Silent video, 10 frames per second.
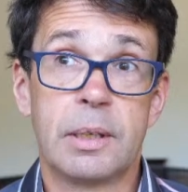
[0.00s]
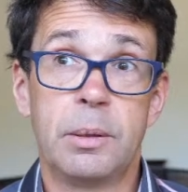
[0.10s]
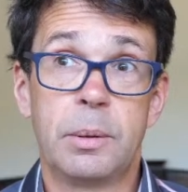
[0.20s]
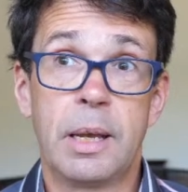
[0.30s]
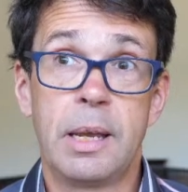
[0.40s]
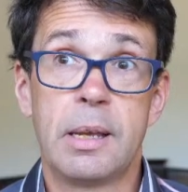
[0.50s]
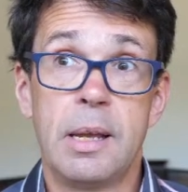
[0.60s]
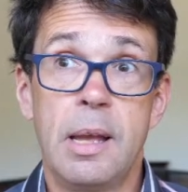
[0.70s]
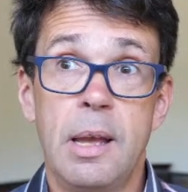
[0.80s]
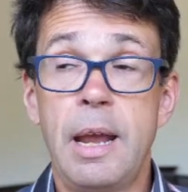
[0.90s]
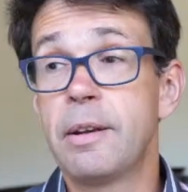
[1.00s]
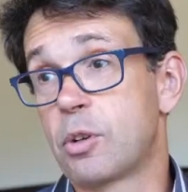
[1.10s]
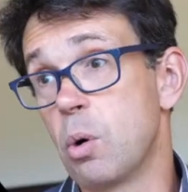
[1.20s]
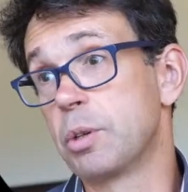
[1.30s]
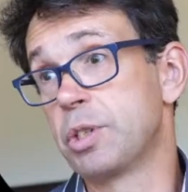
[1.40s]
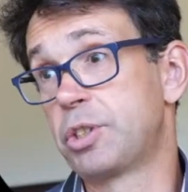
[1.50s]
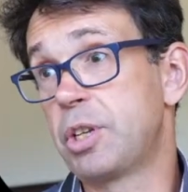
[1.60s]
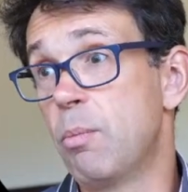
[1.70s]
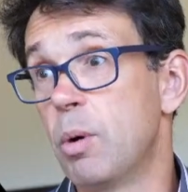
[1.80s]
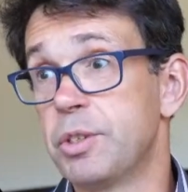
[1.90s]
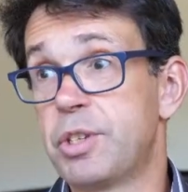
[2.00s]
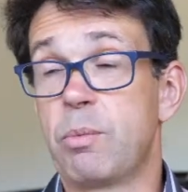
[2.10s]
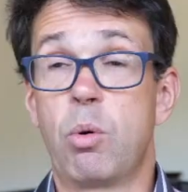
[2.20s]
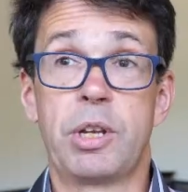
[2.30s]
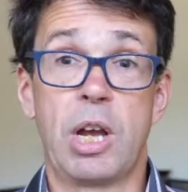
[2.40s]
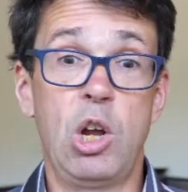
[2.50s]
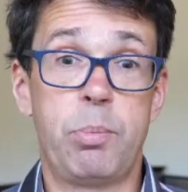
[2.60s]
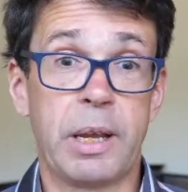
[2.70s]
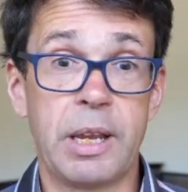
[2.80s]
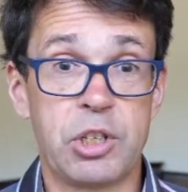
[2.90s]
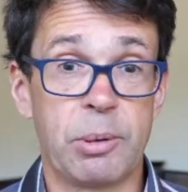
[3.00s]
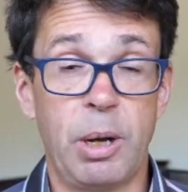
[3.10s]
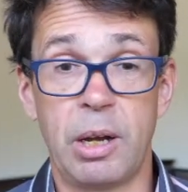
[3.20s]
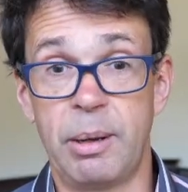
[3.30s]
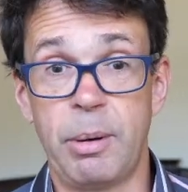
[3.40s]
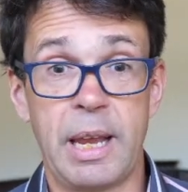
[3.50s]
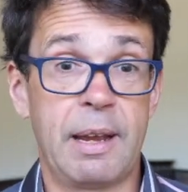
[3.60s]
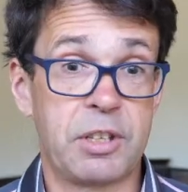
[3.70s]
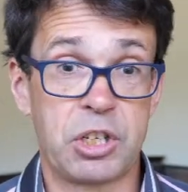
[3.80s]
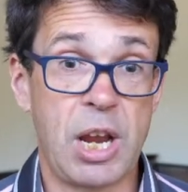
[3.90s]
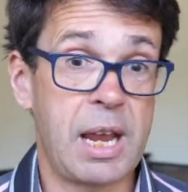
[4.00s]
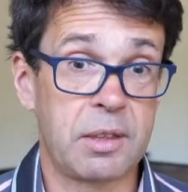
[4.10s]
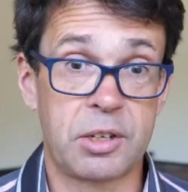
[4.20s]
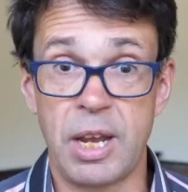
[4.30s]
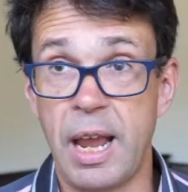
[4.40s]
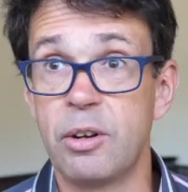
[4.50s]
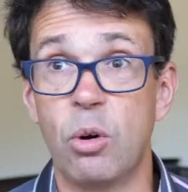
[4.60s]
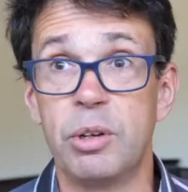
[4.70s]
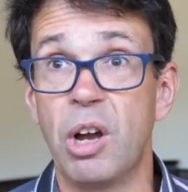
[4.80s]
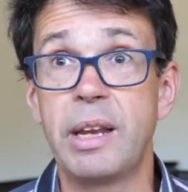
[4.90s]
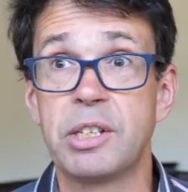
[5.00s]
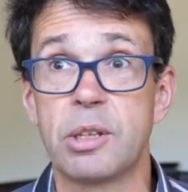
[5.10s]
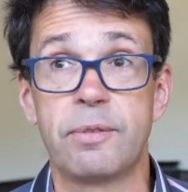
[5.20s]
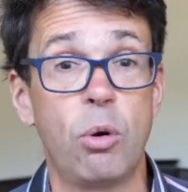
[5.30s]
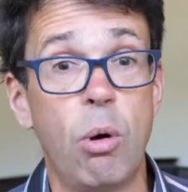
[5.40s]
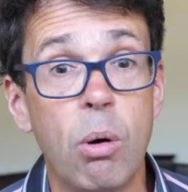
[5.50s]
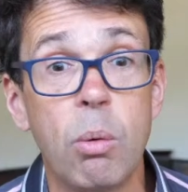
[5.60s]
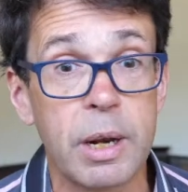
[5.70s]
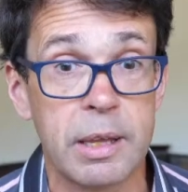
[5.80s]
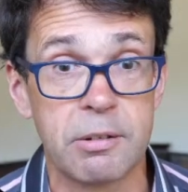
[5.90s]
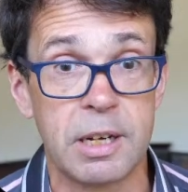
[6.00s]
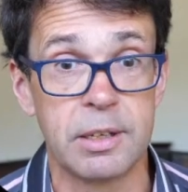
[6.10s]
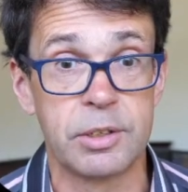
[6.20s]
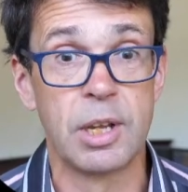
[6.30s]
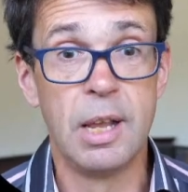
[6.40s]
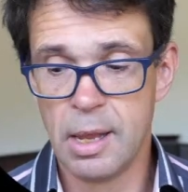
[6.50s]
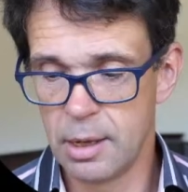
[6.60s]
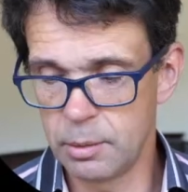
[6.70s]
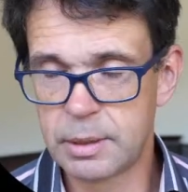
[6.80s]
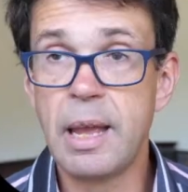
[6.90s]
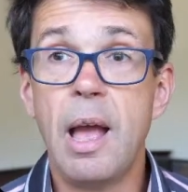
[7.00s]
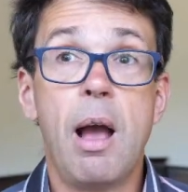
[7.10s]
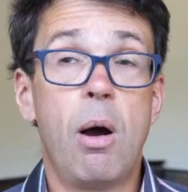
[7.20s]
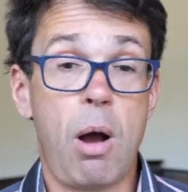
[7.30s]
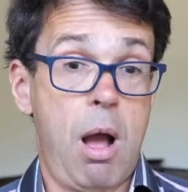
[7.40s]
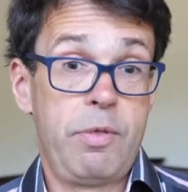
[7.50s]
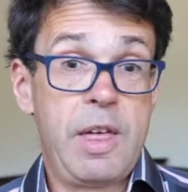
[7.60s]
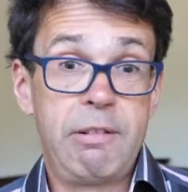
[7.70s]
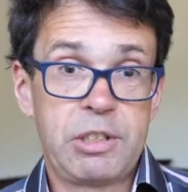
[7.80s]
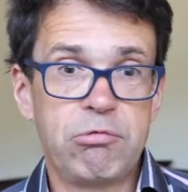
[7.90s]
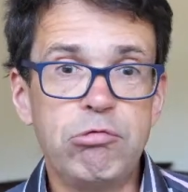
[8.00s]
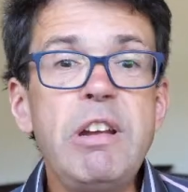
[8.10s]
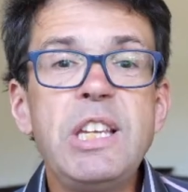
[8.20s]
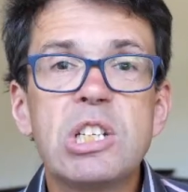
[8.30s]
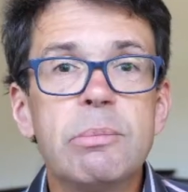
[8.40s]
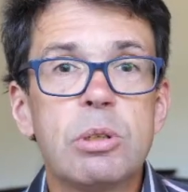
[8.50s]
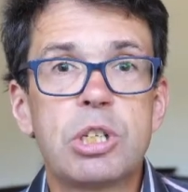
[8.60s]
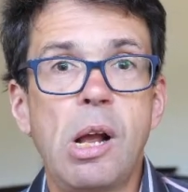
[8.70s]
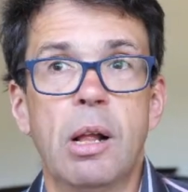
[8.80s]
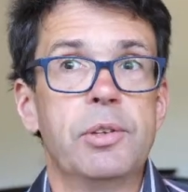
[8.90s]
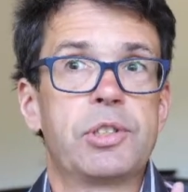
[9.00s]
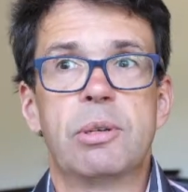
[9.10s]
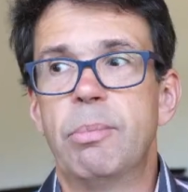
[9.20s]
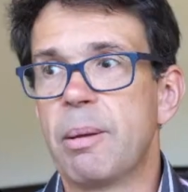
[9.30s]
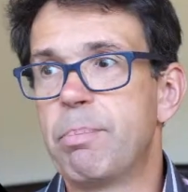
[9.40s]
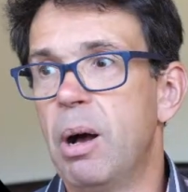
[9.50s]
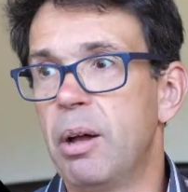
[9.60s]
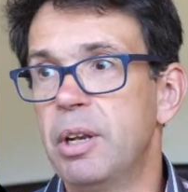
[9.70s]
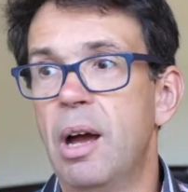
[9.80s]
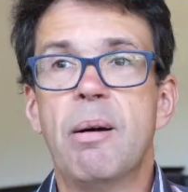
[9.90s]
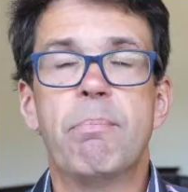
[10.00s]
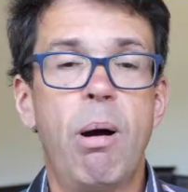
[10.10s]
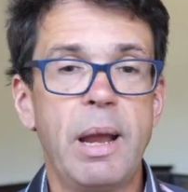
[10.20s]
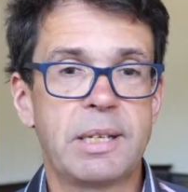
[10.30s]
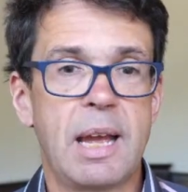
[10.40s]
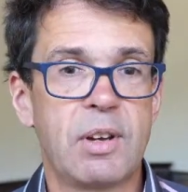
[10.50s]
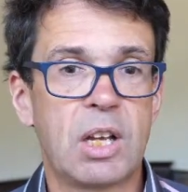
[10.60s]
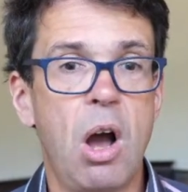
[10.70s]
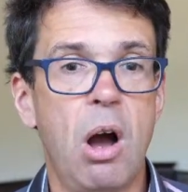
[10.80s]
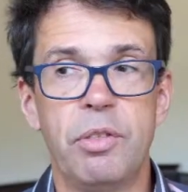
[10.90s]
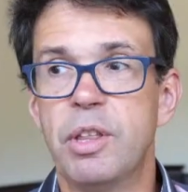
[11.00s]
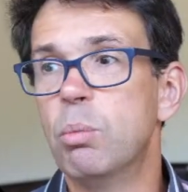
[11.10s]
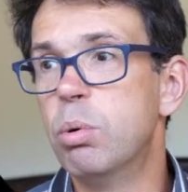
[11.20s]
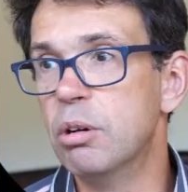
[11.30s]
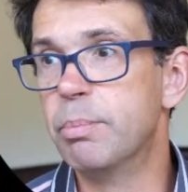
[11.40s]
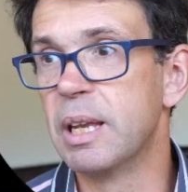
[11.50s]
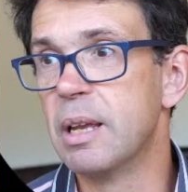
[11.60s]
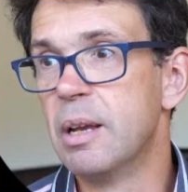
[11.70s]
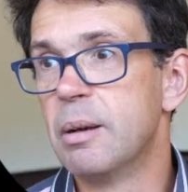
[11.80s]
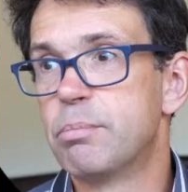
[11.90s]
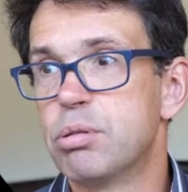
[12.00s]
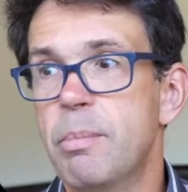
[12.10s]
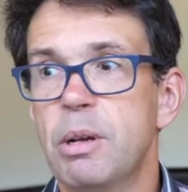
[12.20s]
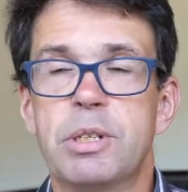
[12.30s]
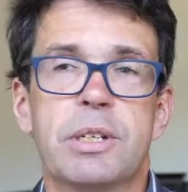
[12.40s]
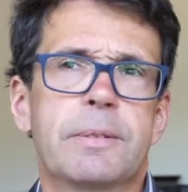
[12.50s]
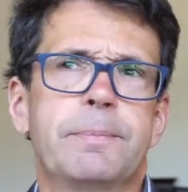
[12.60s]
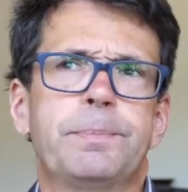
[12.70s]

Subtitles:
Okay, and of course, as someone said, what you're hoping is your partner might have the jack, the 10, or 9 to the 4, or whatever it is. Okay, there is a reasonable chance that my partner might have a card that will be promoted.